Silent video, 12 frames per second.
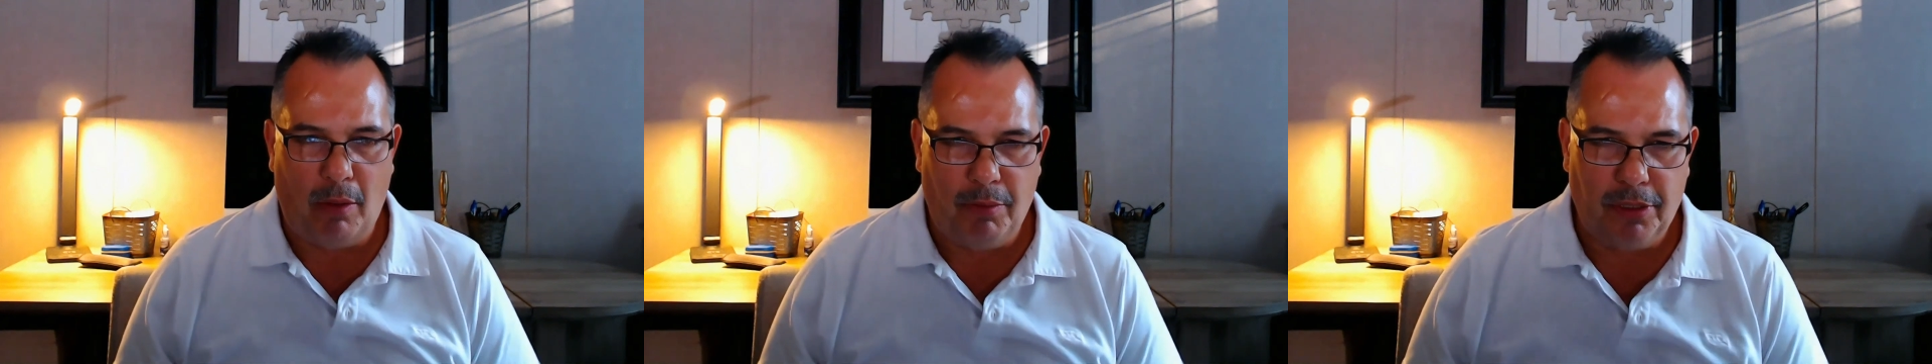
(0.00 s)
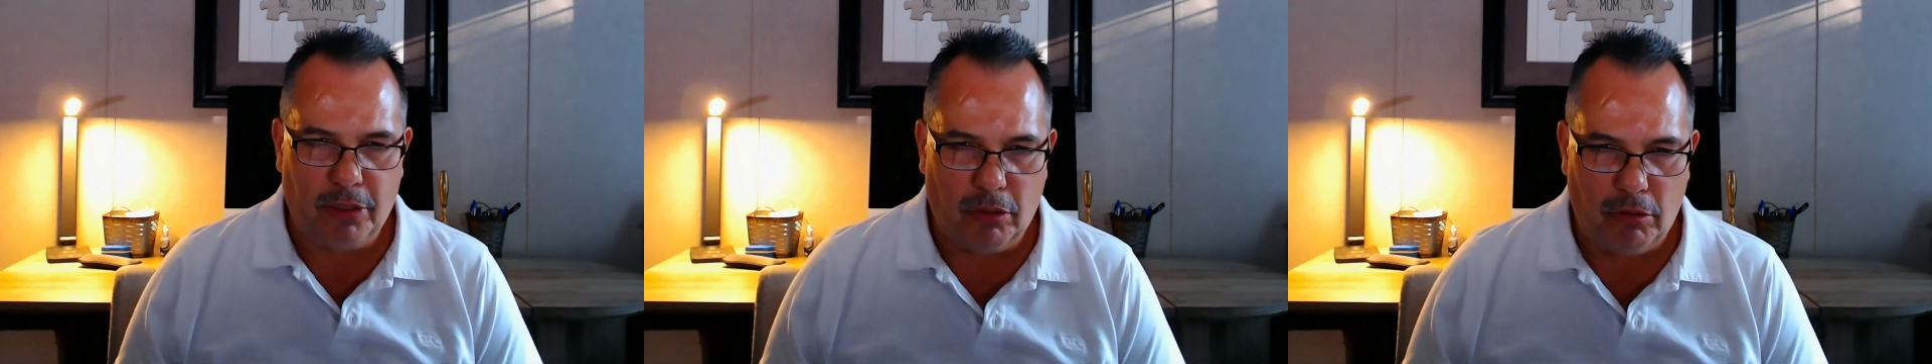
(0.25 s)
I
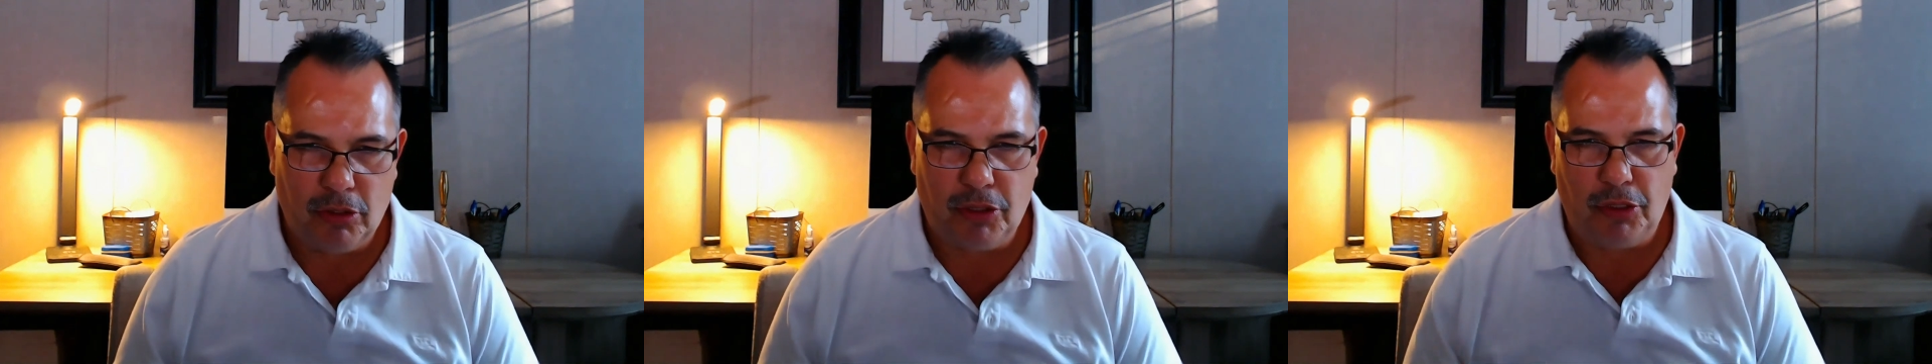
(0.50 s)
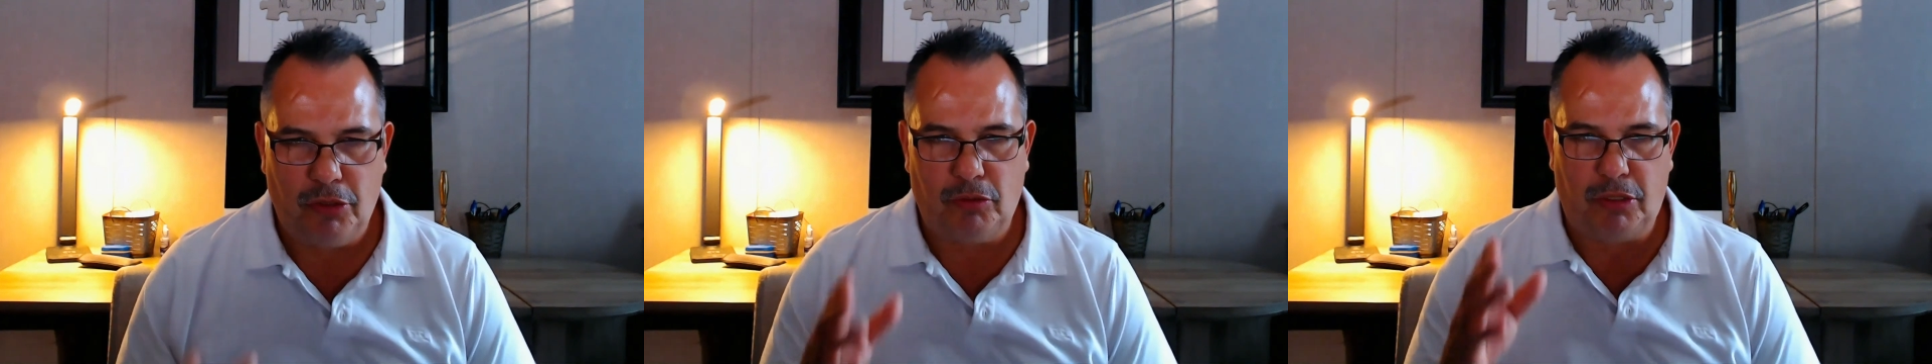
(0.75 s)
would encourage
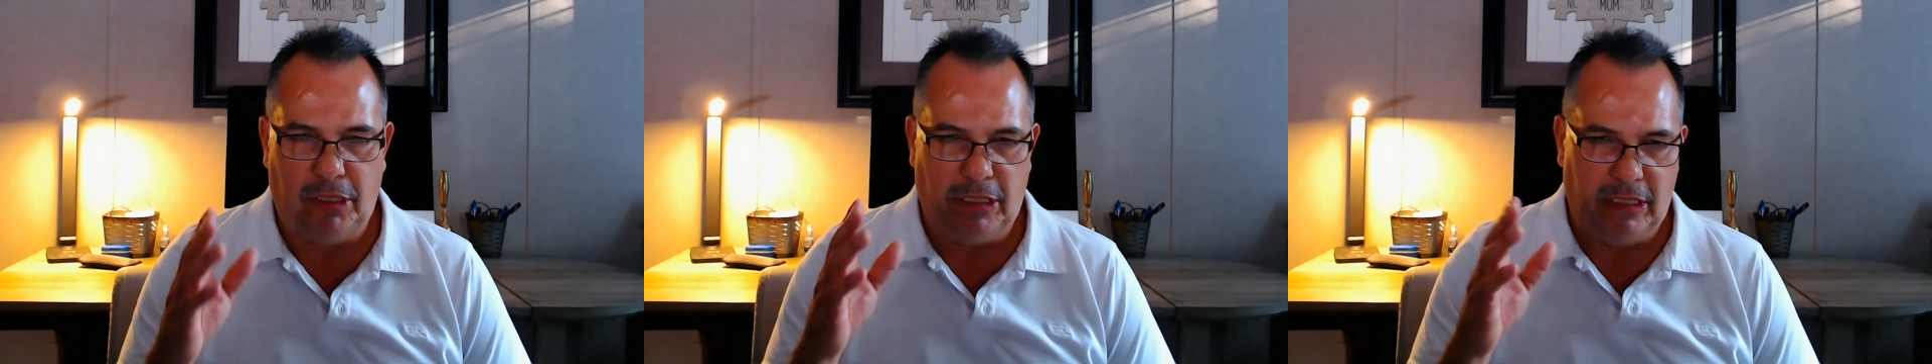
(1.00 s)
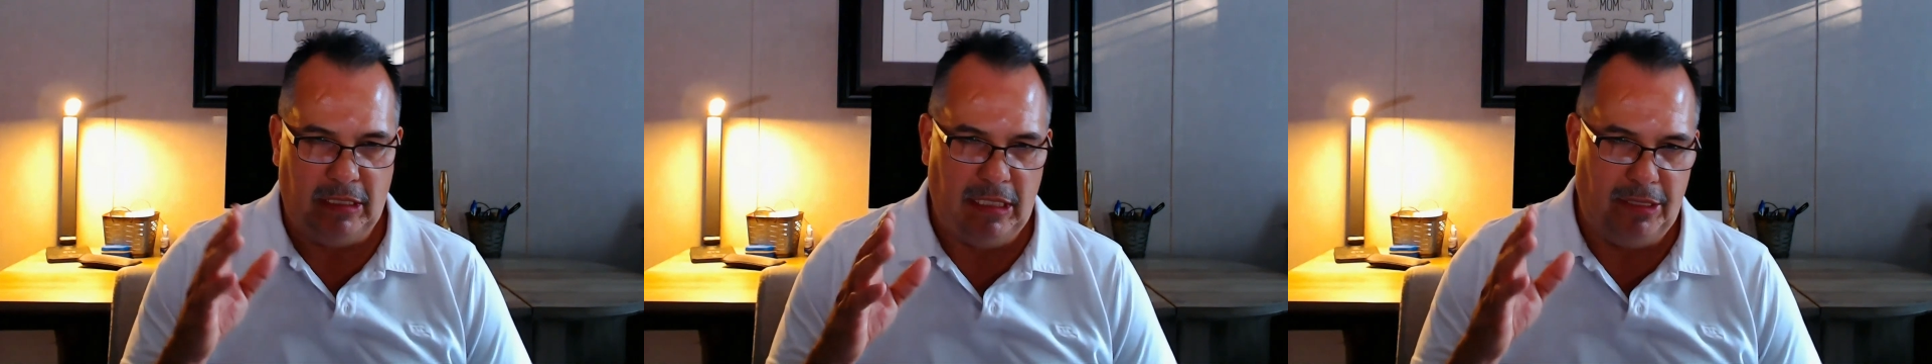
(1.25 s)
you
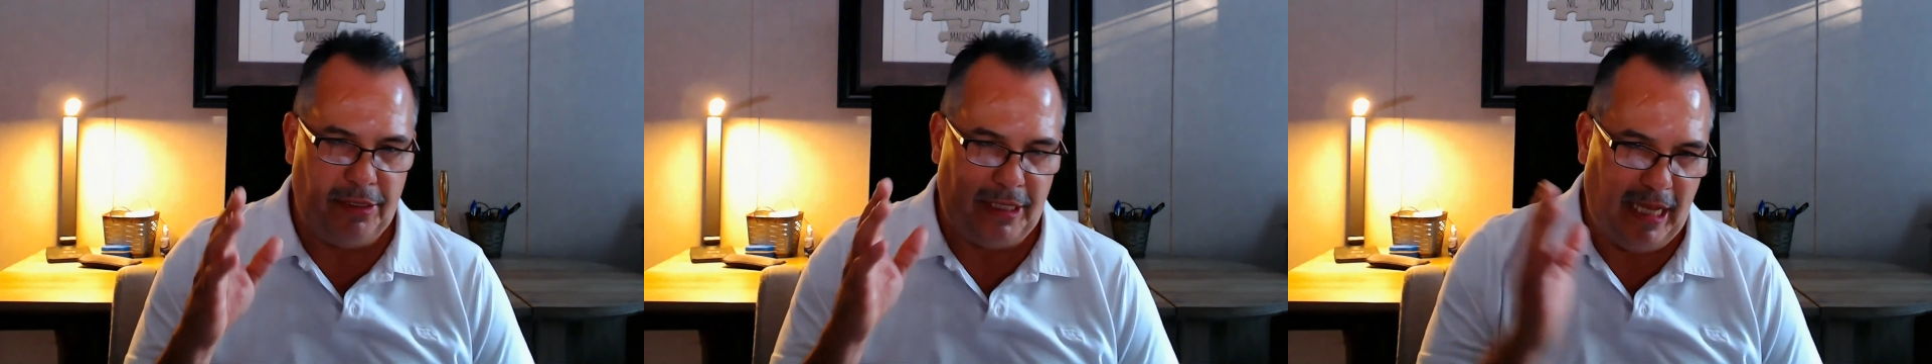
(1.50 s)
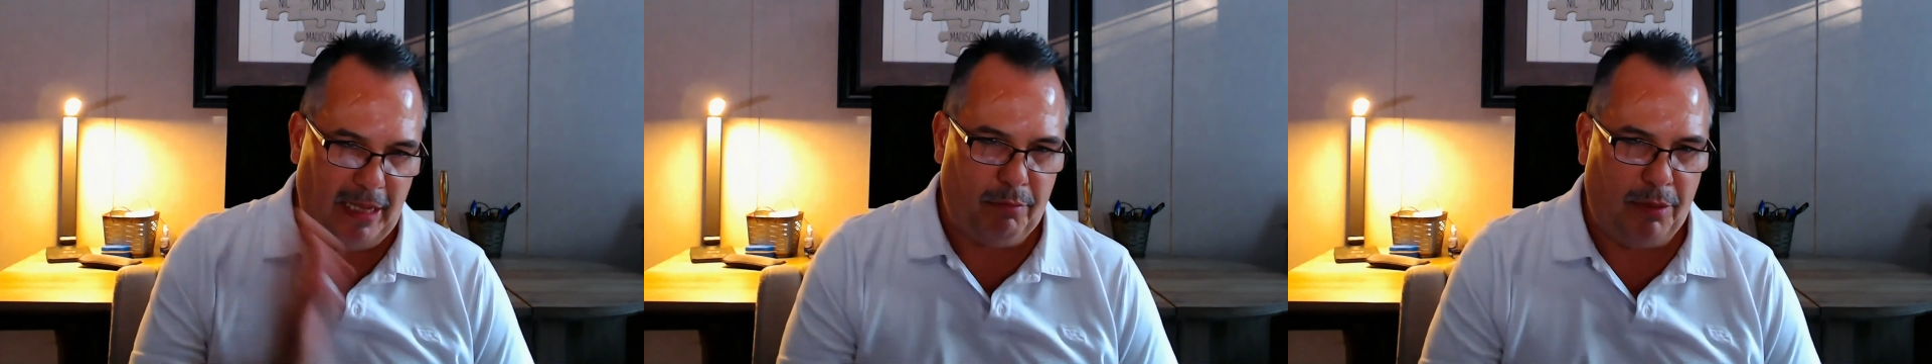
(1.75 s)
to either
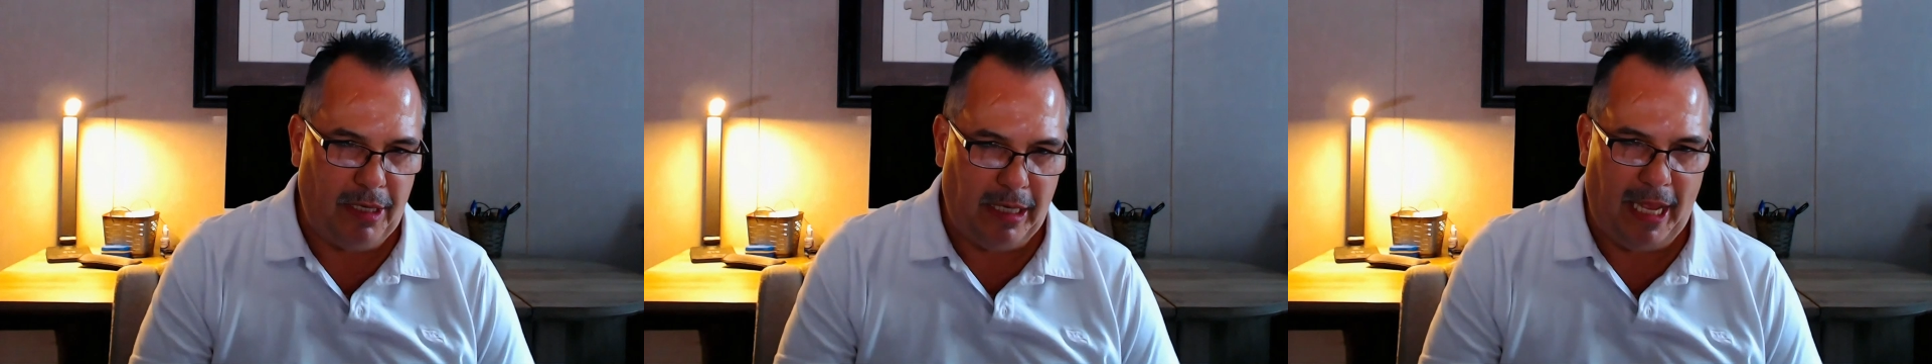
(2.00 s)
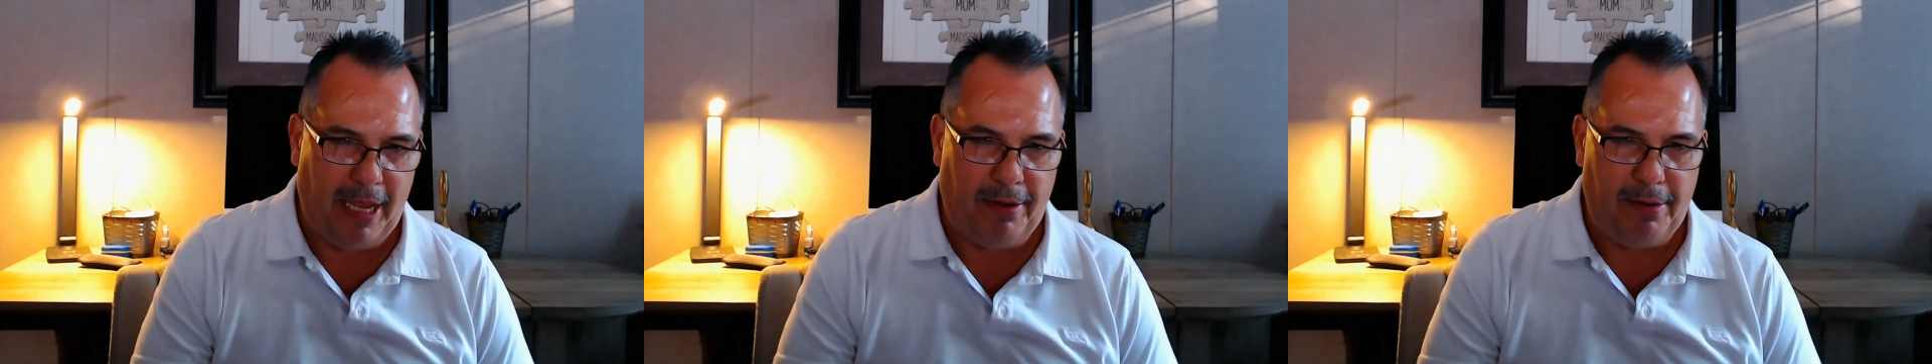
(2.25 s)
get with it
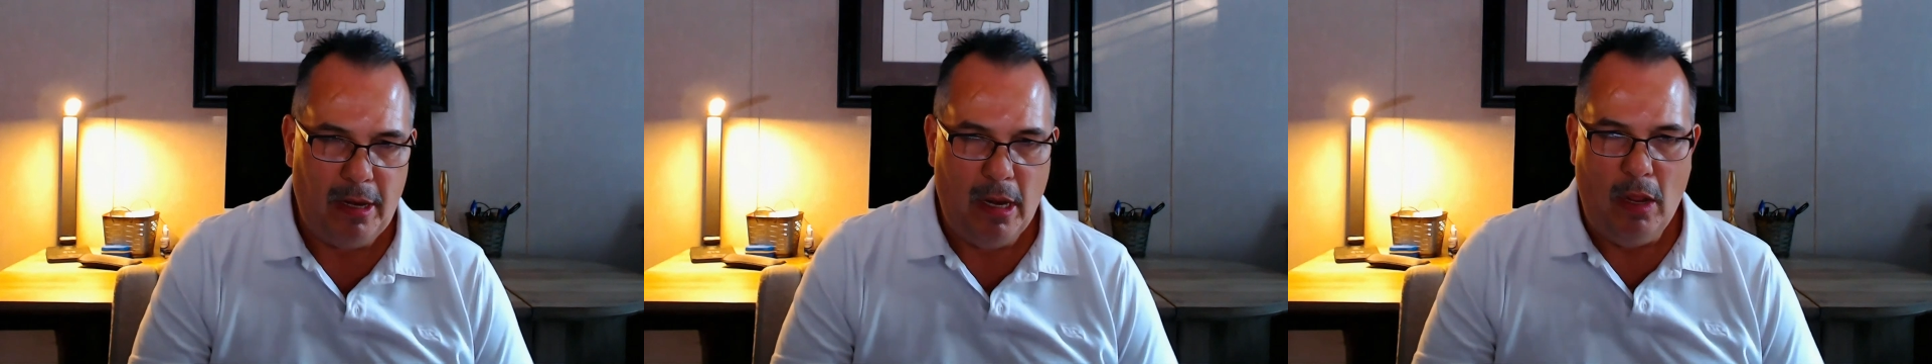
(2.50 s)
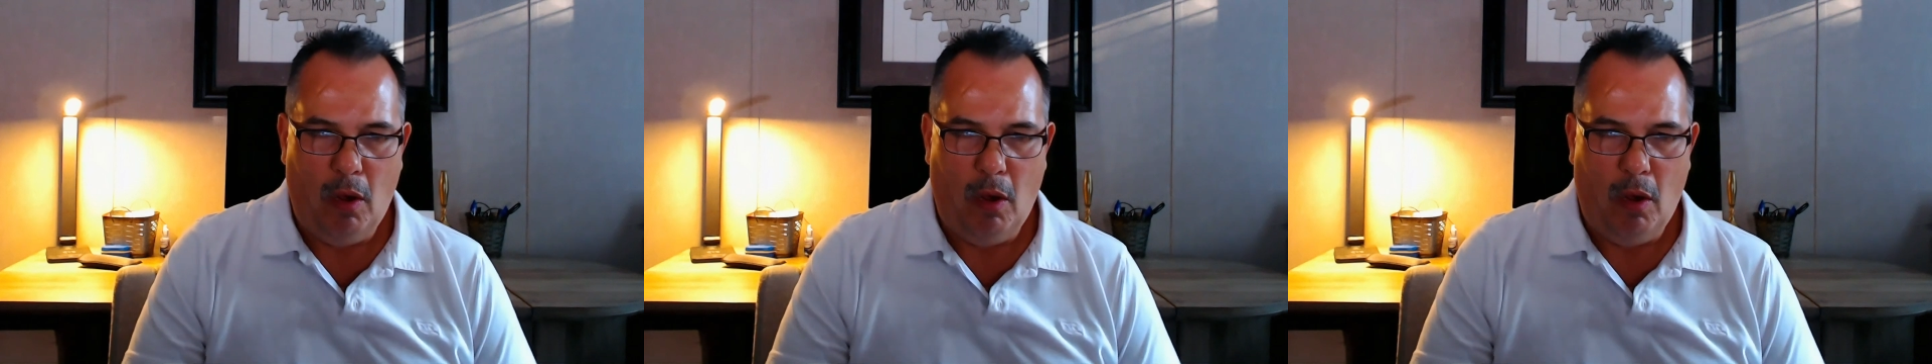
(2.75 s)
later